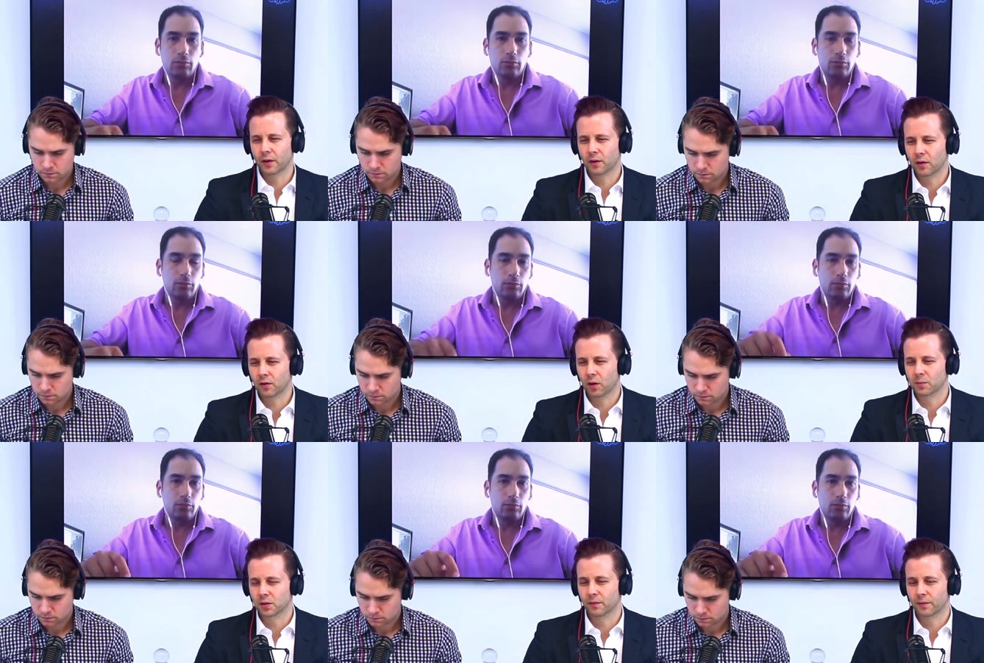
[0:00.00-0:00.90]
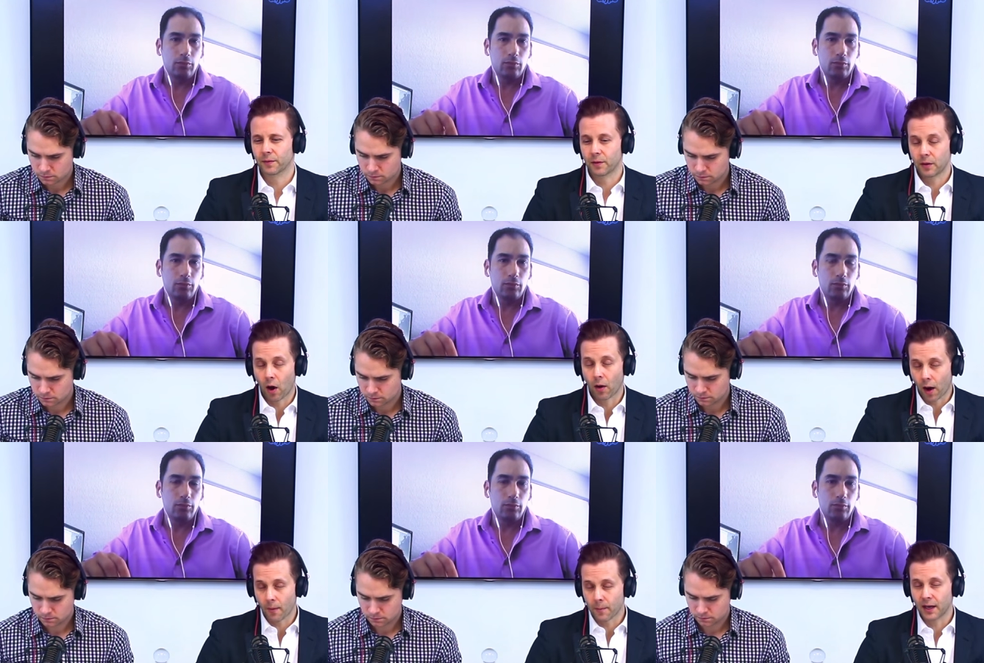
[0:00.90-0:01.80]
Speaker 1: in, in terms of
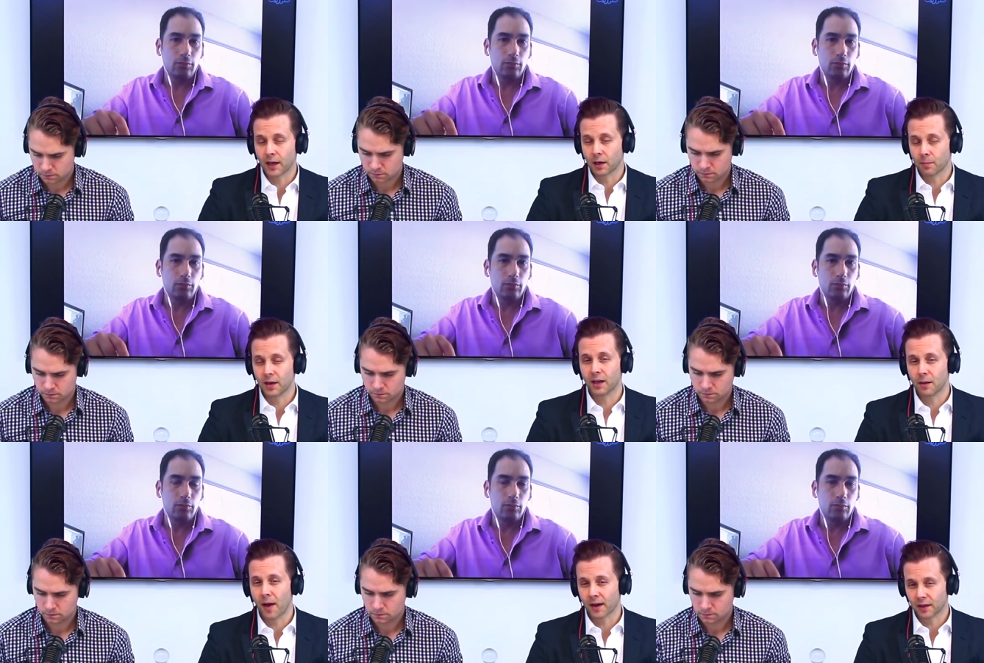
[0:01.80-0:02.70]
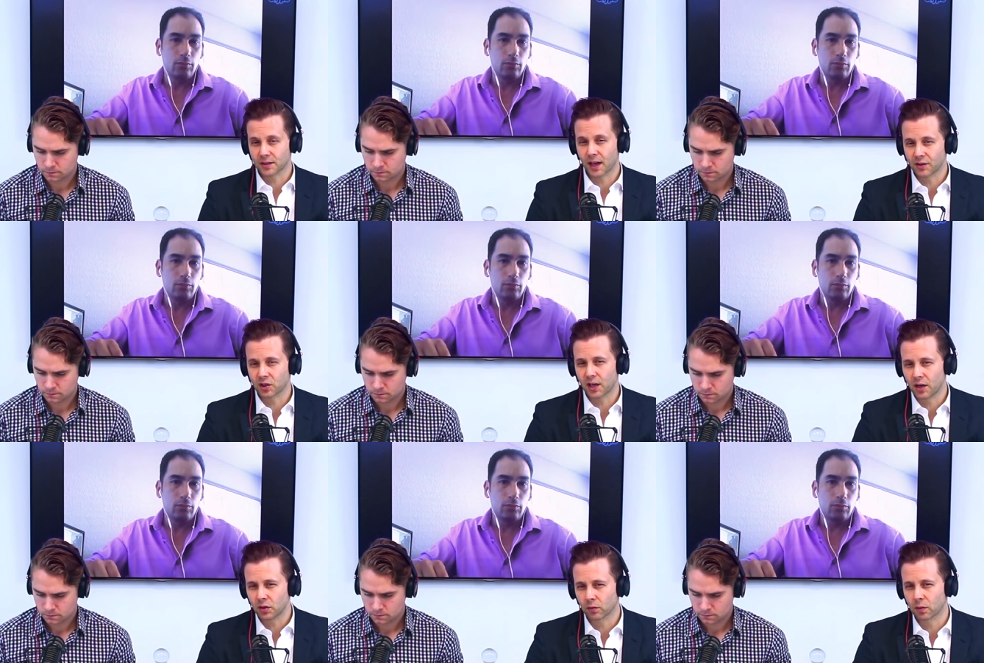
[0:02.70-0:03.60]
uh, making an immediate impact is the
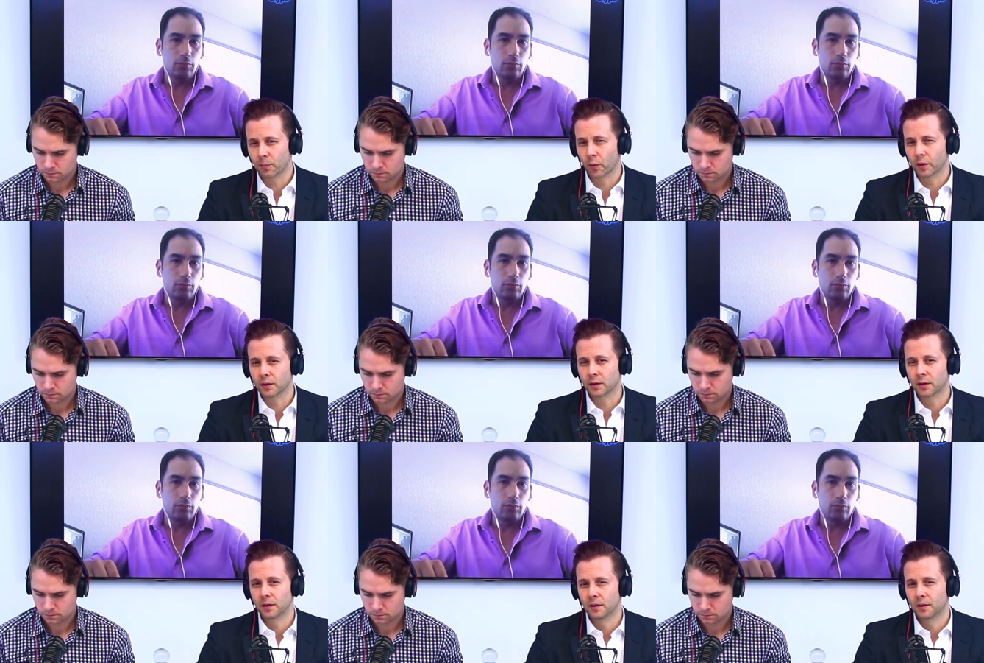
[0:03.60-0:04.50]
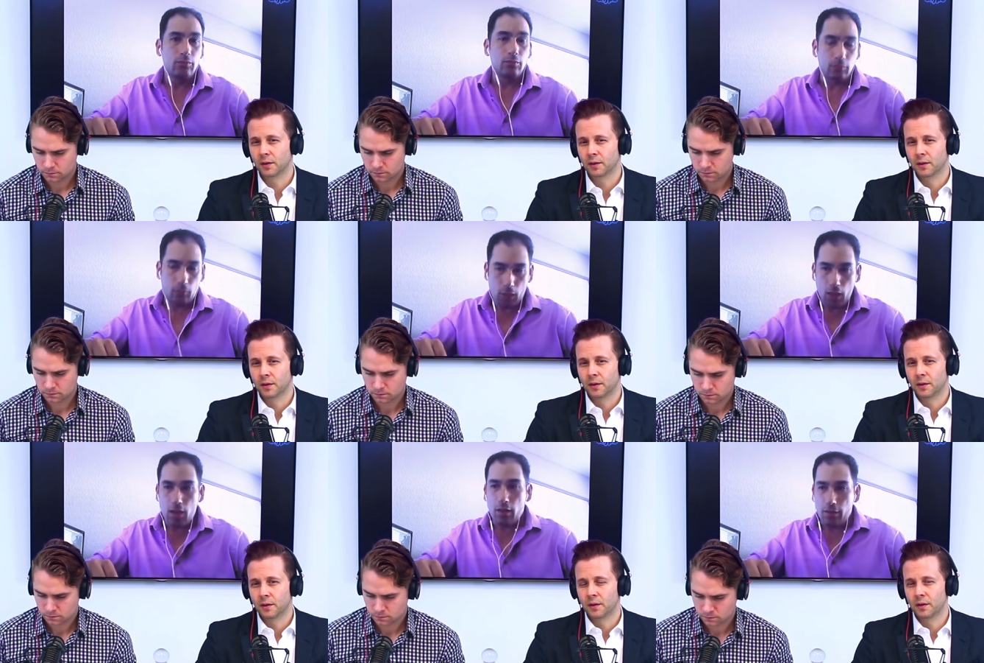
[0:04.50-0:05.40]
educational component.
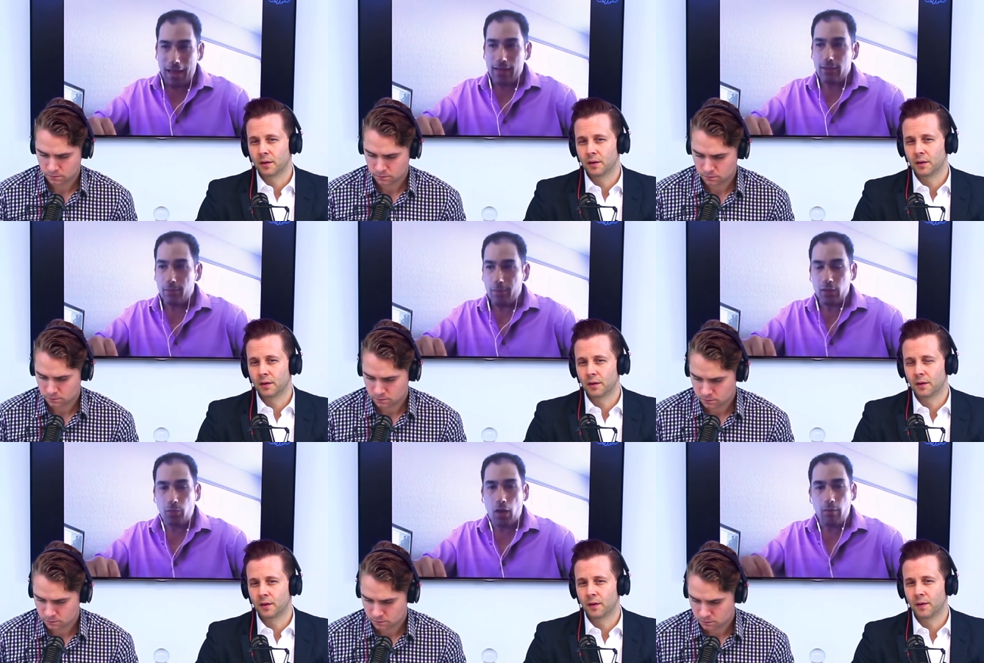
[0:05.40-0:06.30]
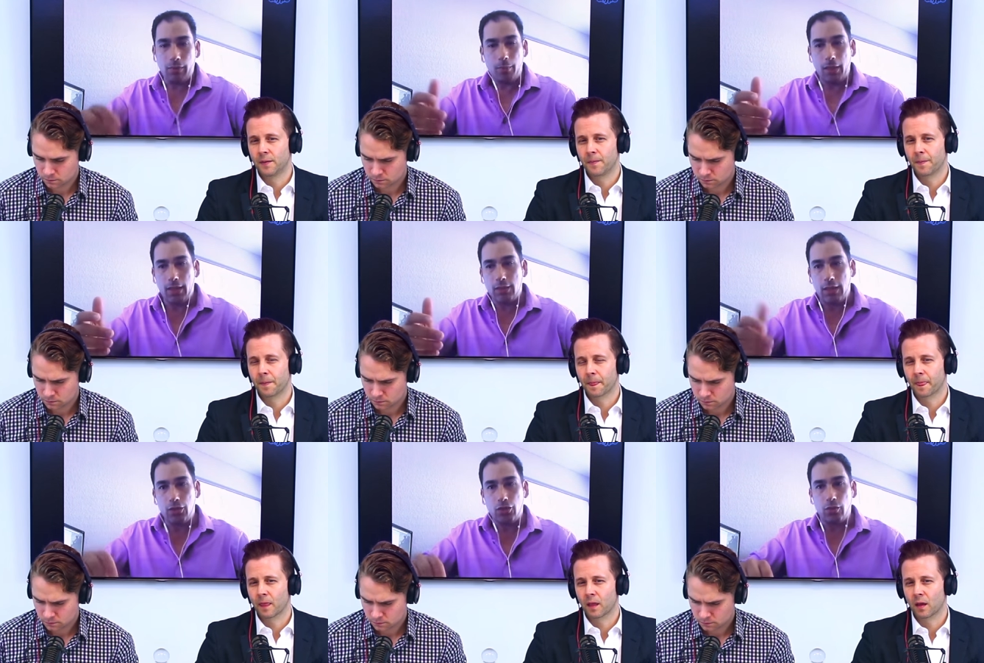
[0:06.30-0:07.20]
Speaker 2: That is the biggest problem. The biggest
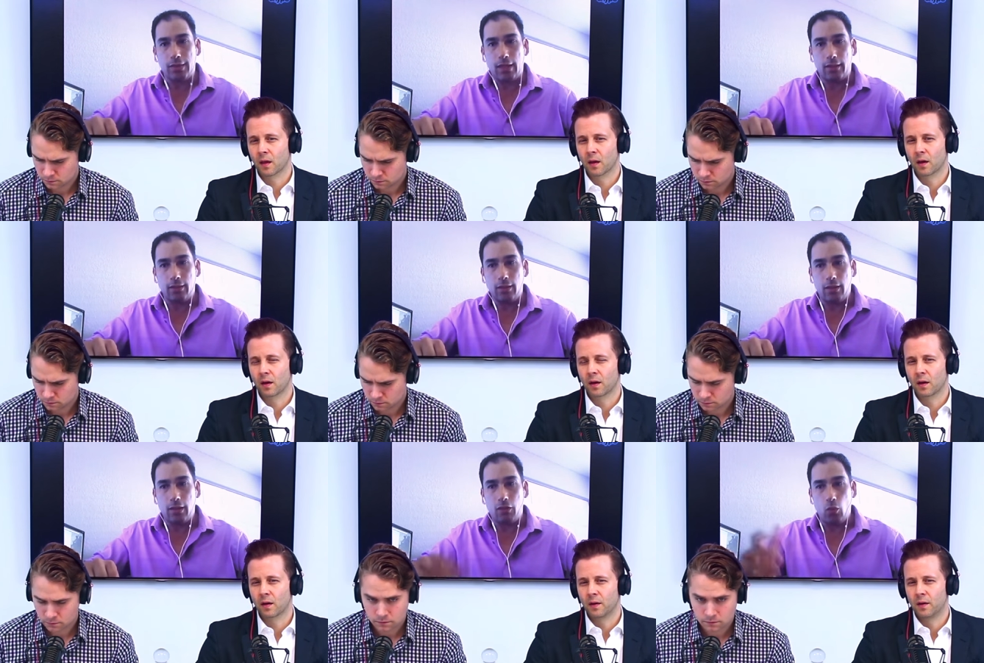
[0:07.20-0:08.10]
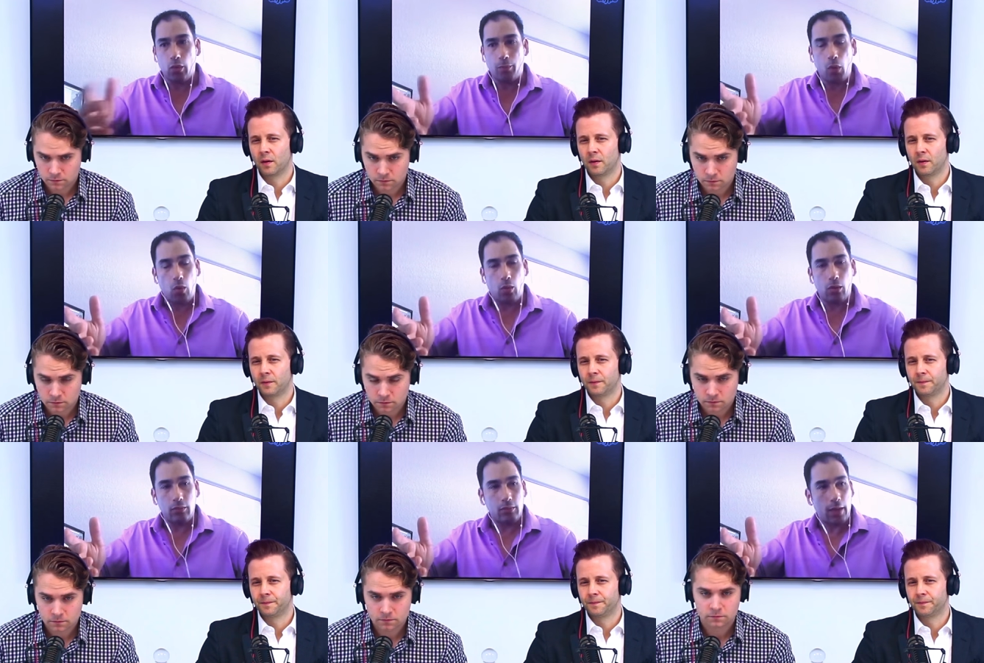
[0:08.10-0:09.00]
issue is that if you were to
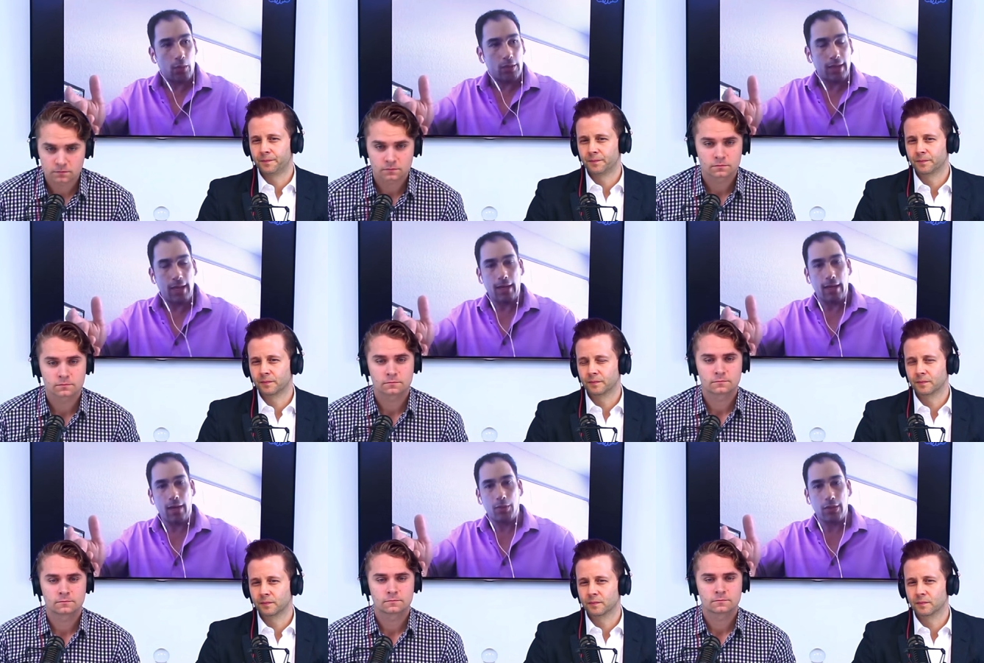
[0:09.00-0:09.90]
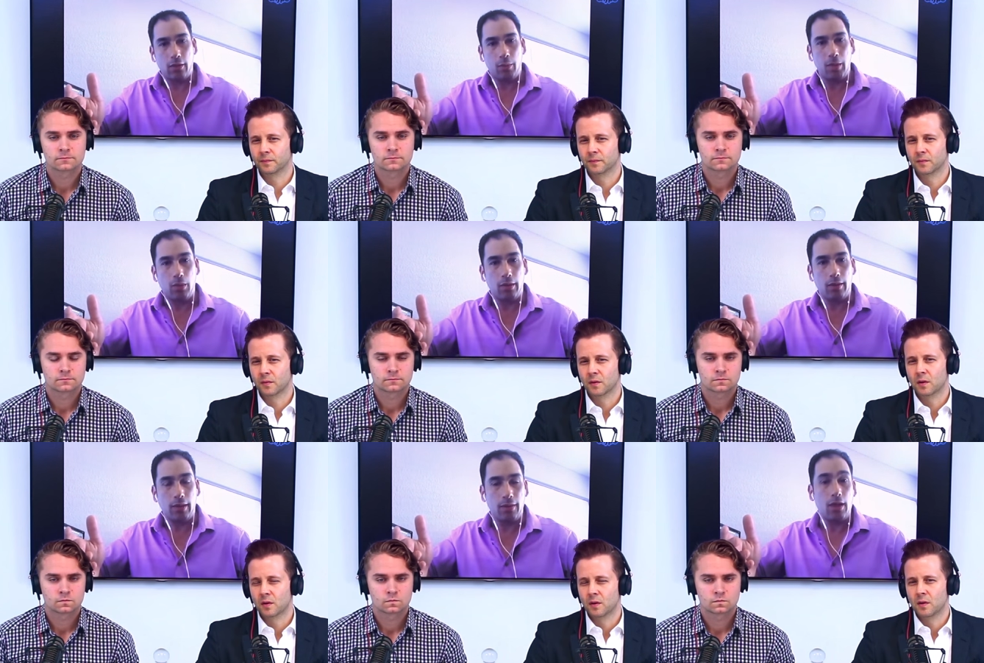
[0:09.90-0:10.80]
poll, I would say ninety-nine percent of the people in
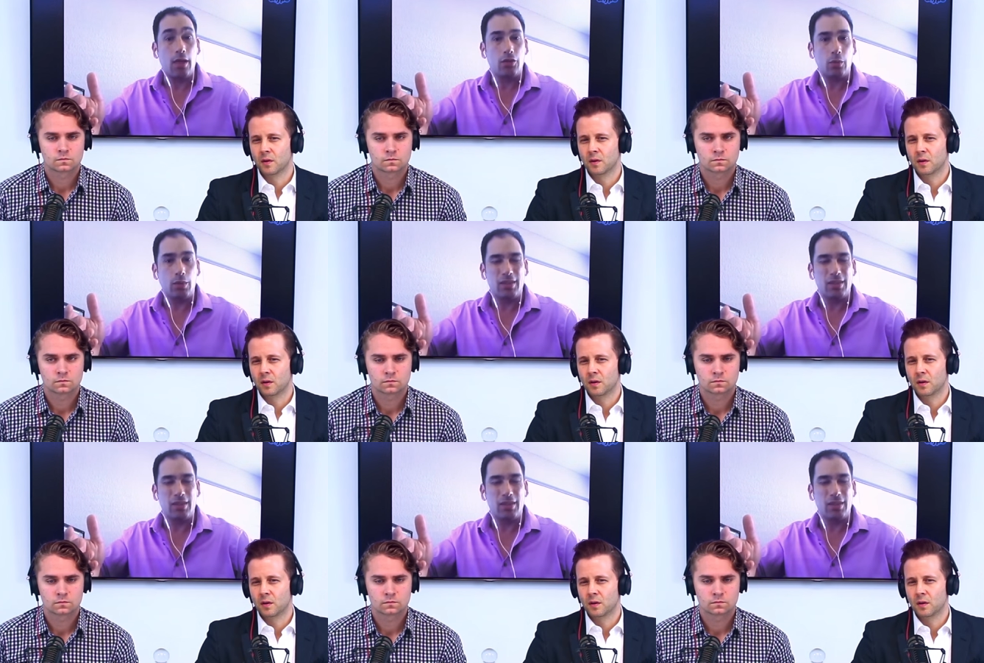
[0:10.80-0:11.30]
the in the country would